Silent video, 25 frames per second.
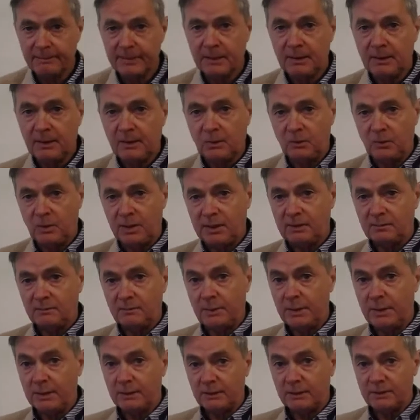we're
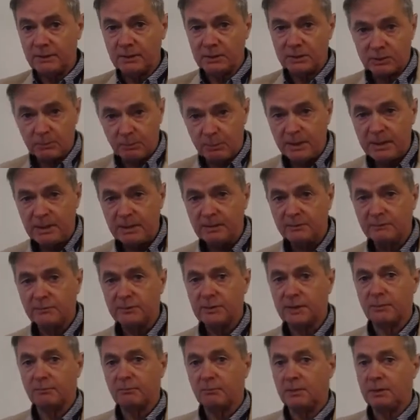comparing the speed of
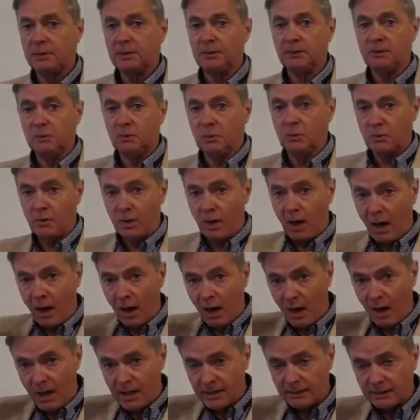something, or the
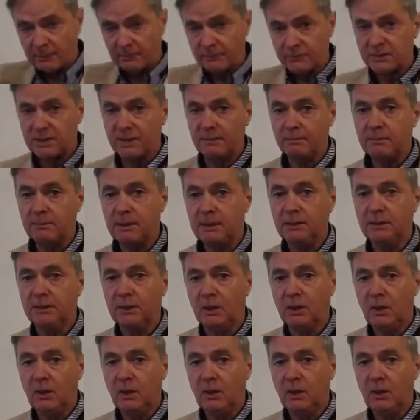height of something,